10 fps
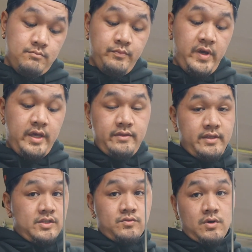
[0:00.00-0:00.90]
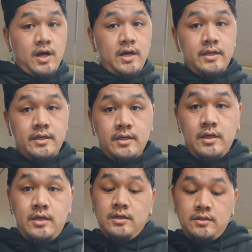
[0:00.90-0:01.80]
bend this rod
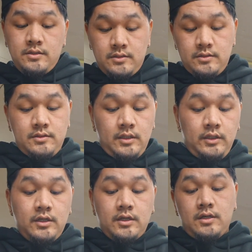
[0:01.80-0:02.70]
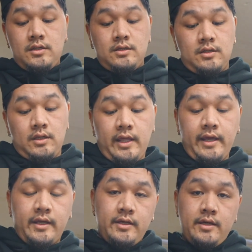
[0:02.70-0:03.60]
to look
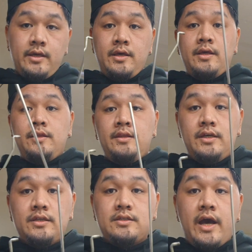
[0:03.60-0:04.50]
like this.